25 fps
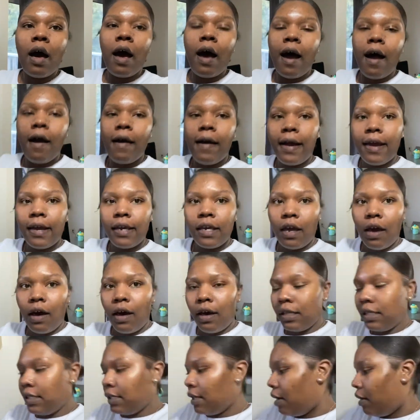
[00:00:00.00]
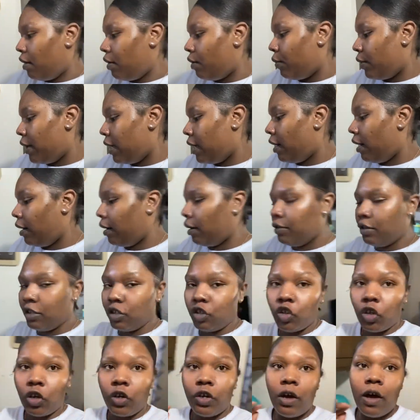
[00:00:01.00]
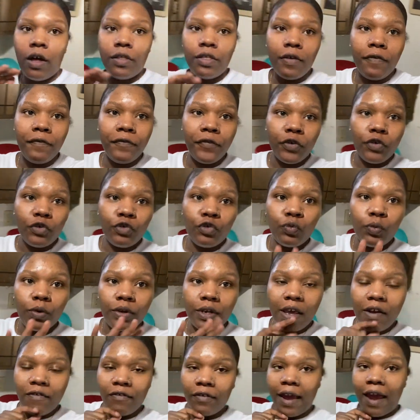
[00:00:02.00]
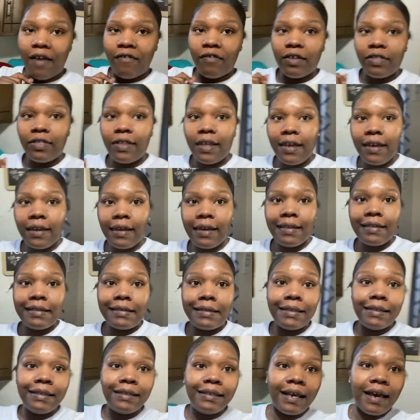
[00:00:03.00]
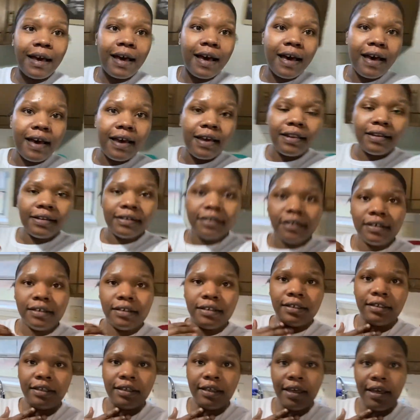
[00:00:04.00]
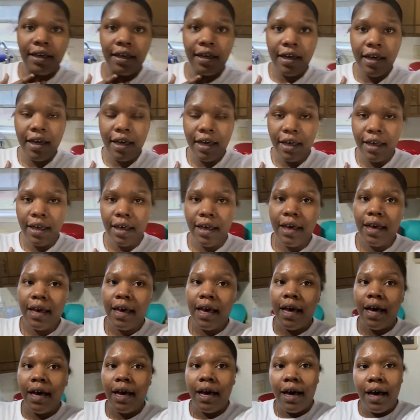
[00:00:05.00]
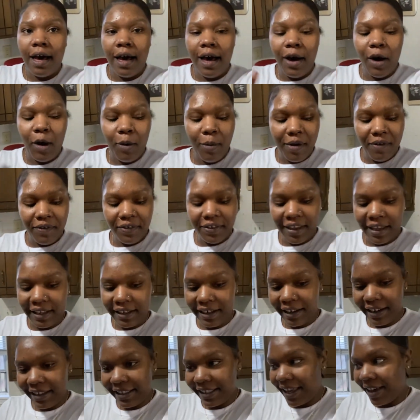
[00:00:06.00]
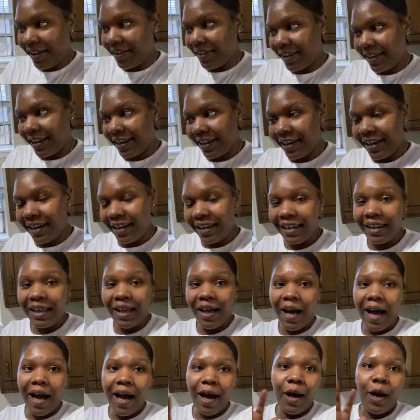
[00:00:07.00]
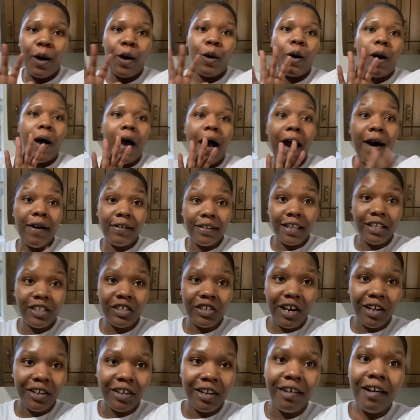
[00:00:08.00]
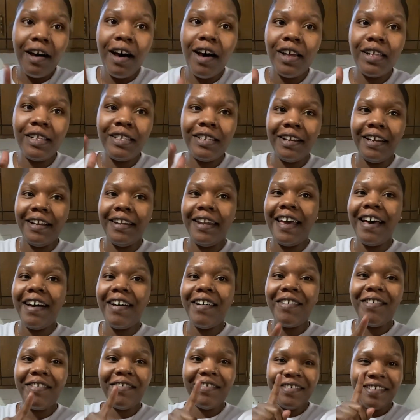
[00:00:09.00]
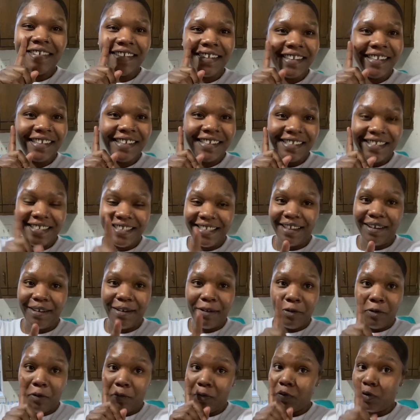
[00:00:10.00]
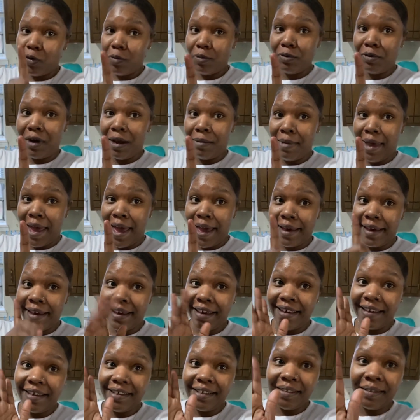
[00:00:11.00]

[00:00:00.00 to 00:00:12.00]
All right, y'all, so we are gonna show y'all the food whenever everything is done. I hope everything turns out good. I'll let y'all know how it turned out, so we'll be right back.